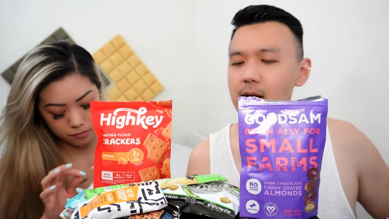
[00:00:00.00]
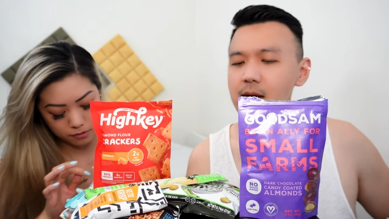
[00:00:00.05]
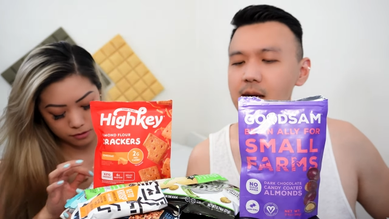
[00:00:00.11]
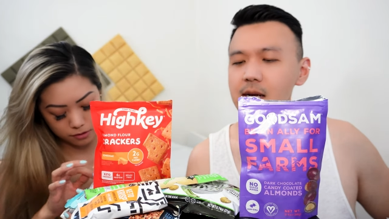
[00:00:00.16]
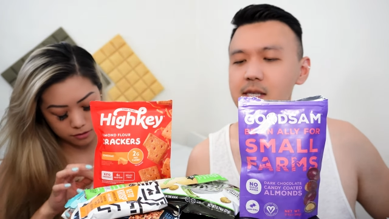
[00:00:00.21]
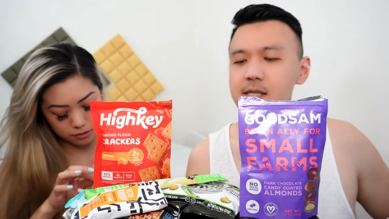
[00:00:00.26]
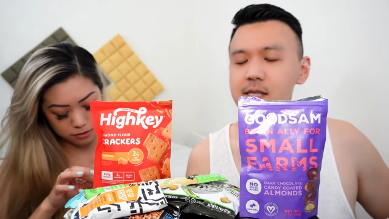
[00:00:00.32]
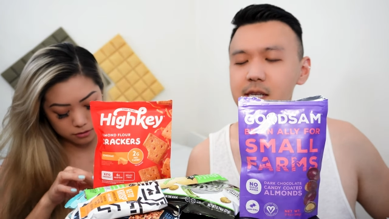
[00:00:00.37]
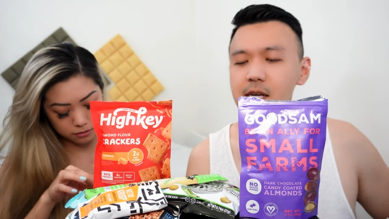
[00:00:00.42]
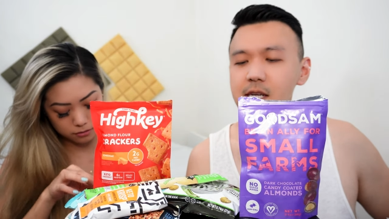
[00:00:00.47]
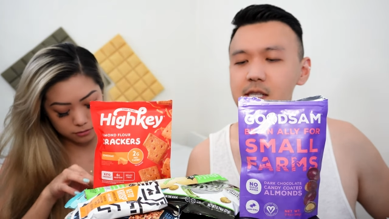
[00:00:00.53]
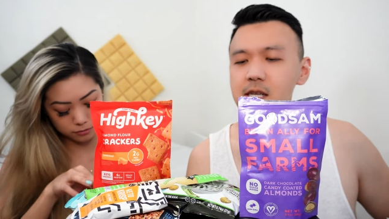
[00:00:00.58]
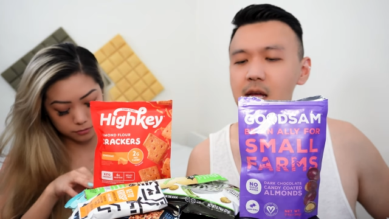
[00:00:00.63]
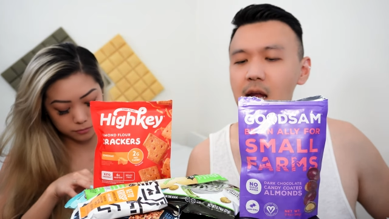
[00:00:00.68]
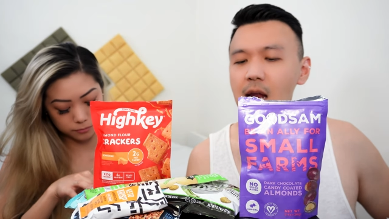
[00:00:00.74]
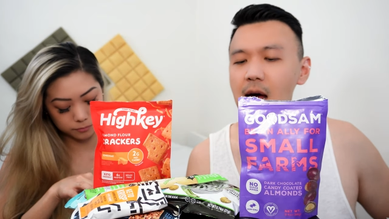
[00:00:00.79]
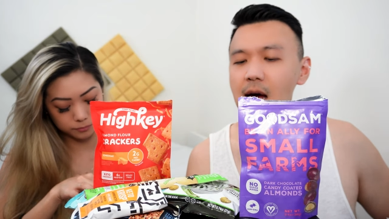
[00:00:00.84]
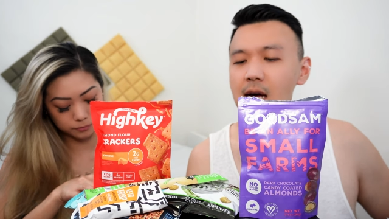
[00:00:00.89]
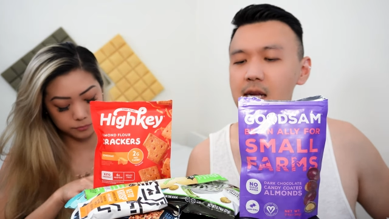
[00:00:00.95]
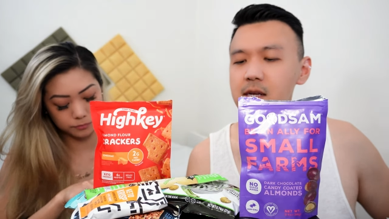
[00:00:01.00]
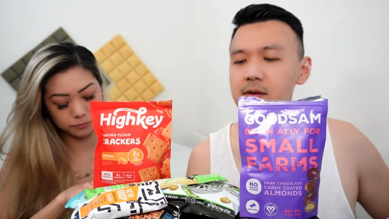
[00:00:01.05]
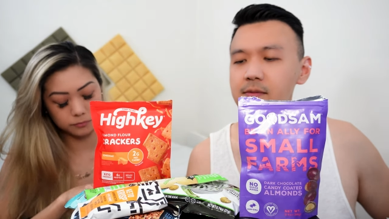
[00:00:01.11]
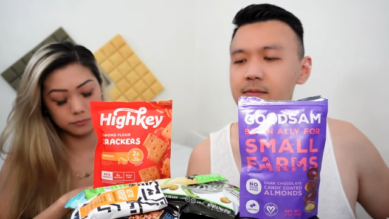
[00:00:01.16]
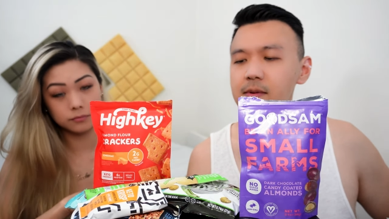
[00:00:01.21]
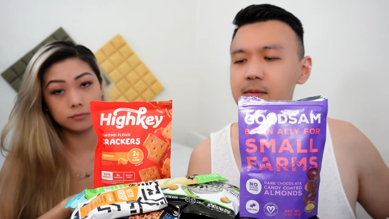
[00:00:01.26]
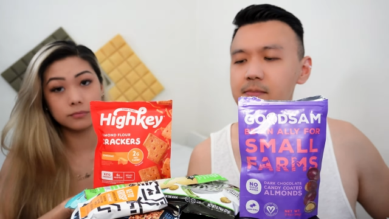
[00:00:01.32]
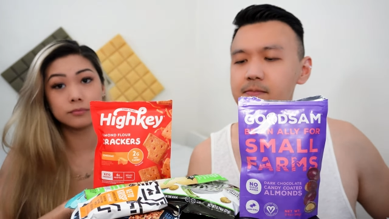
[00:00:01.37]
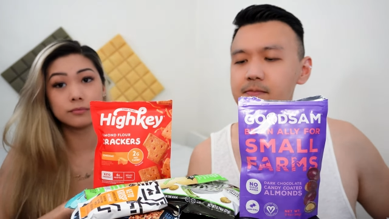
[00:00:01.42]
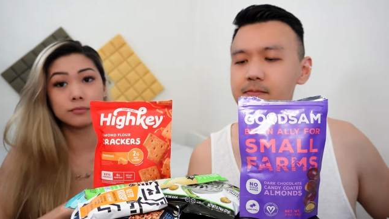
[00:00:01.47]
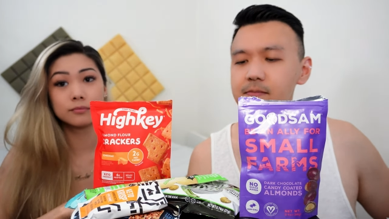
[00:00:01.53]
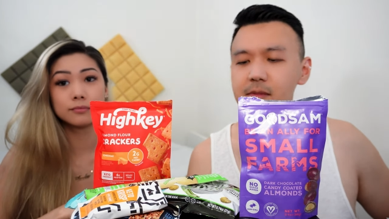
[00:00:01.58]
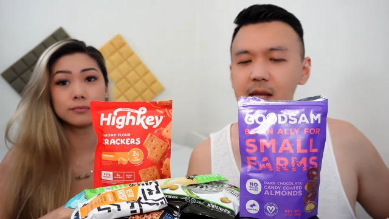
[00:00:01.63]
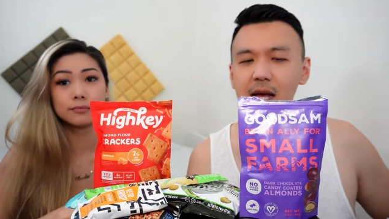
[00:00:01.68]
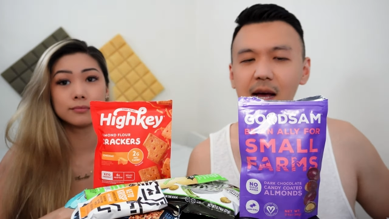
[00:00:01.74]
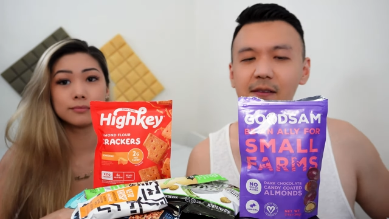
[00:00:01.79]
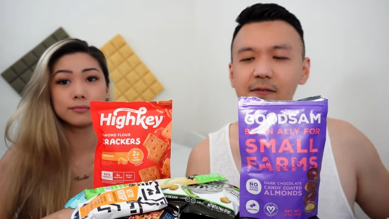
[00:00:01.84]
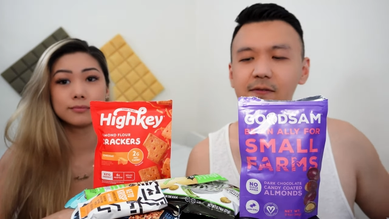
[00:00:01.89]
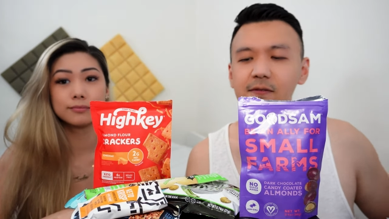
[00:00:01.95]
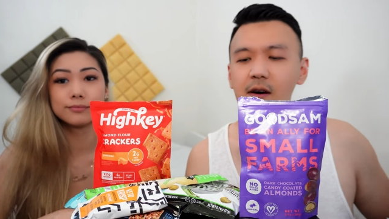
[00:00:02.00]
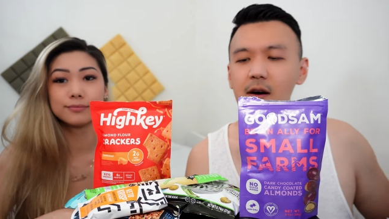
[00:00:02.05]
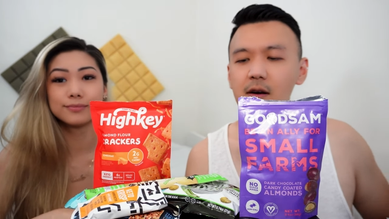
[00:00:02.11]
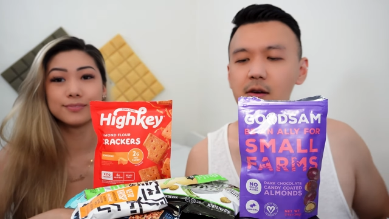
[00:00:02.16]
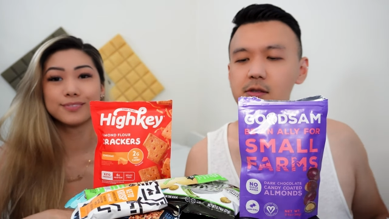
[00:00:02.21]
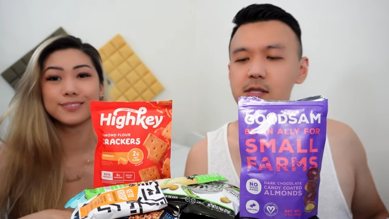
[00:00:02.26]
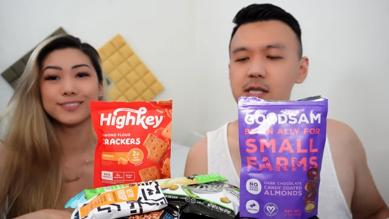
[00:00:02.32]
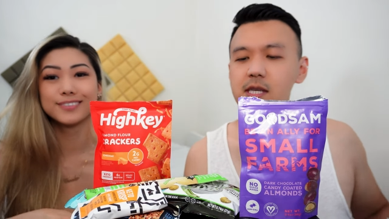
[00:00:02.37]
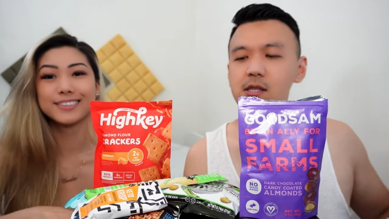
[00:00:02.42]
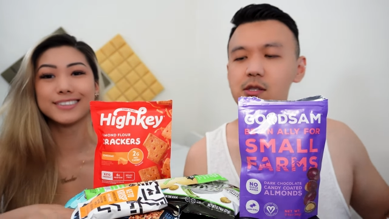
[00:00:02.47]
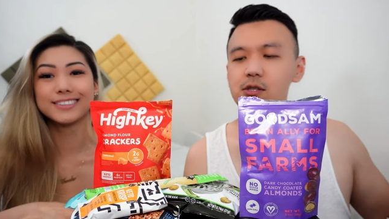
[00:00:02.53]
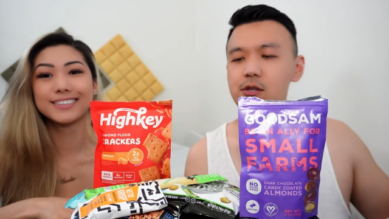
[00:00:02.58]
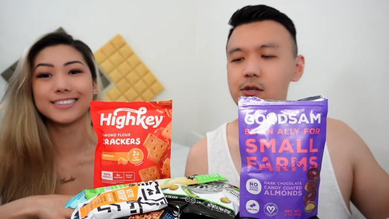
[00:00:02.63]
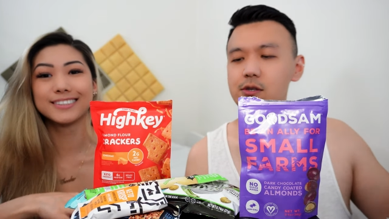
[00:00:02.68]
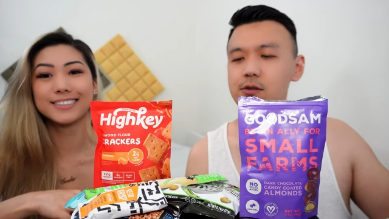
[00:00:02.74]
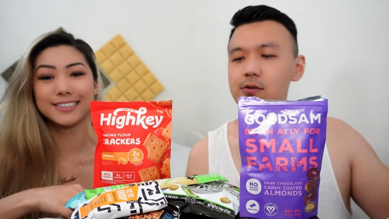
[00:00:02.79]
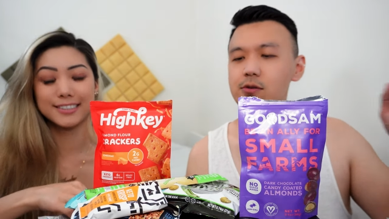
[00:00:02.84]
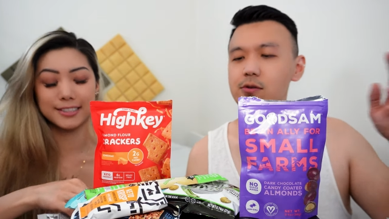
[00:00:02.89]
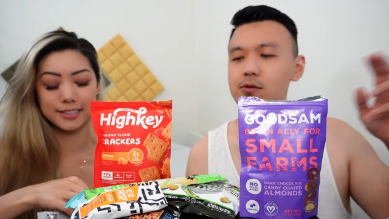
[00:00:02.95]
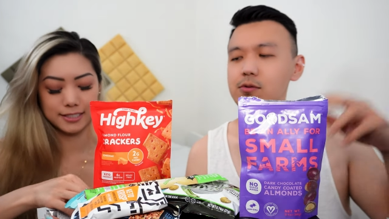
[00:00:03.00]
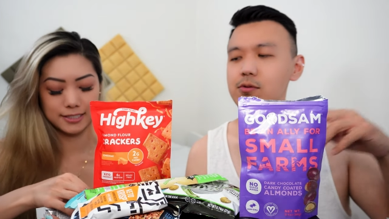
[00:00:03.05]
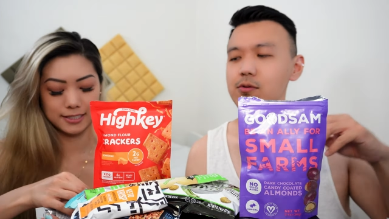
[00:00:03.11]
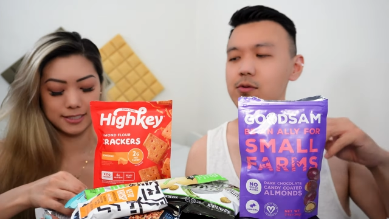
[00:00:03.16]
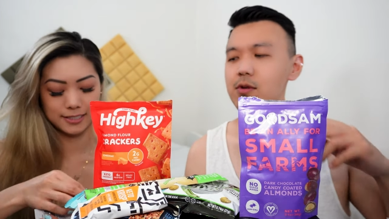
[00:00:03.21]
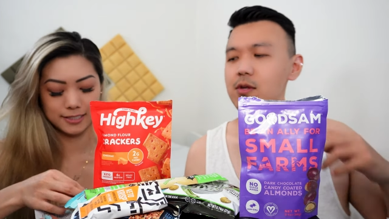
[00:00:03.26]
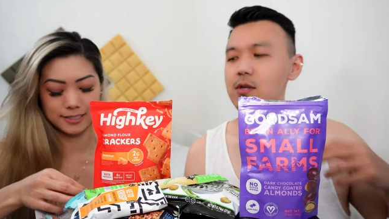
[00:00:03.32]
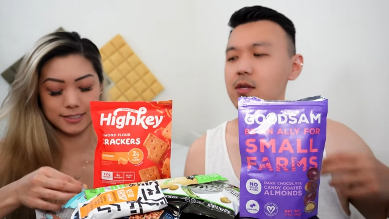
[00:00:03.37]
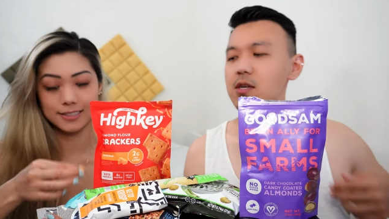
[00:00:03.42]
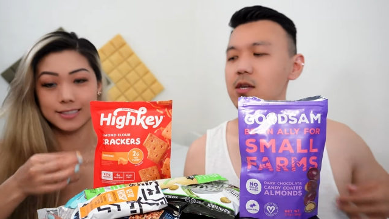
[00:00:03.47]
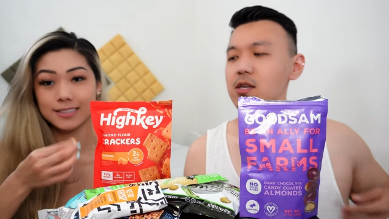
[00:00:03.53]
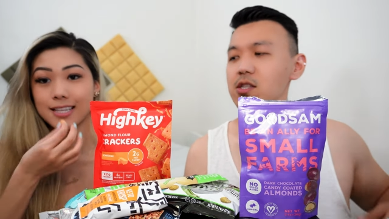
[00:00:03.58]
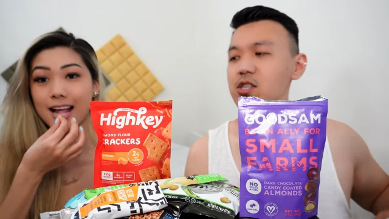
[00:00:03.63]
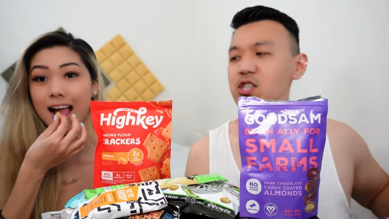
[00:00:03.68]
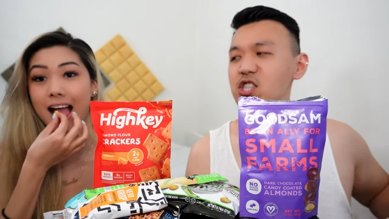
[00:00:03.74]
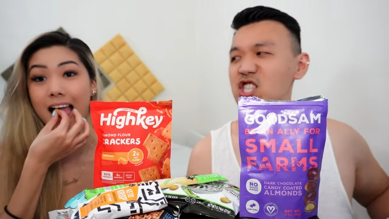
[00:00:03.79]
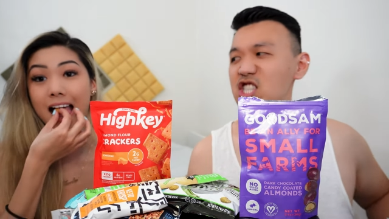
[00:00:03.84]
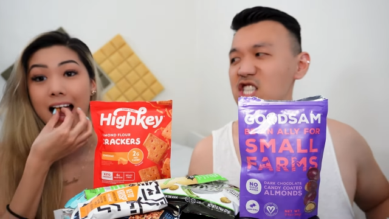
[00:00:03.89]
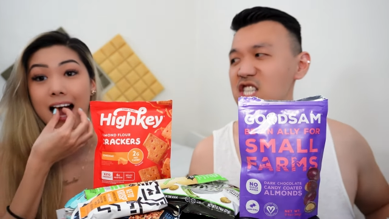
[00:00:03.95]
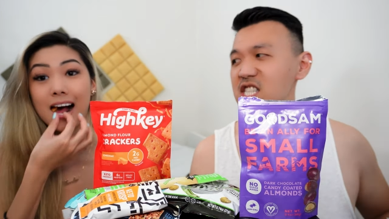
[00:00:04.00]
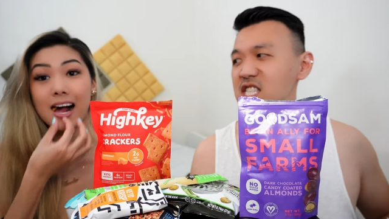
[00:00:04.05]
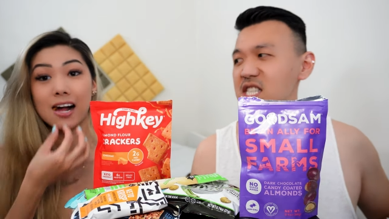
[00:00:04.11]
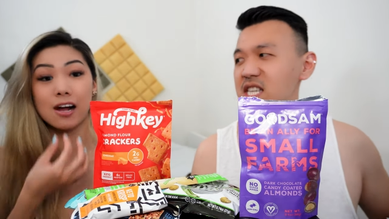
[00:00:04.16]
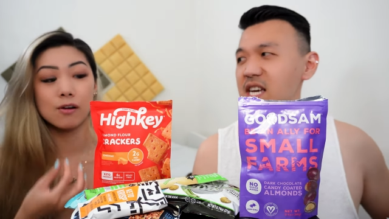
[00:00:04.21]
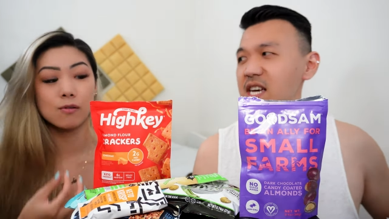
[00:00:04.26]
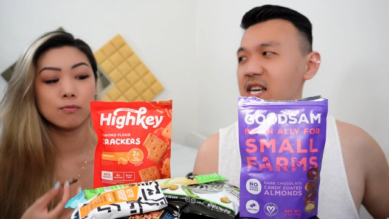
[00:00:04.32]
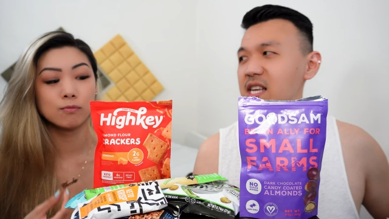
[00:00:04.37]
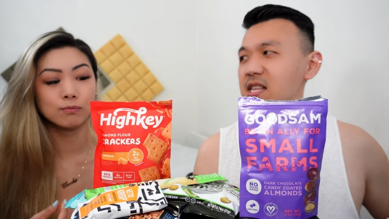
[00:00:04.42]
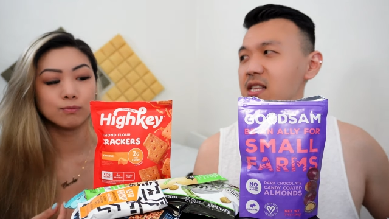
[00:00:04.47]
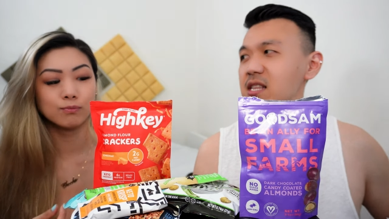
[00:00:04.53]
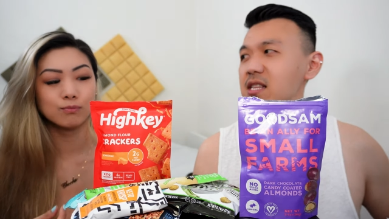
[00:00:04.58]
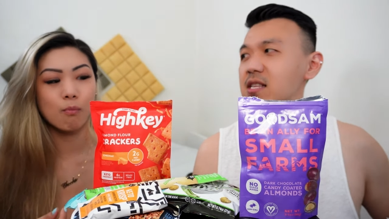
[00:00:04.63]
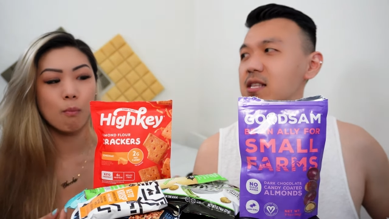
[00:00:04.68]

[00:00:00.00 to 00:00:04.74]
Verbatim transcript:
Speaker 1: because there's a lot of that falls into Cheez-It,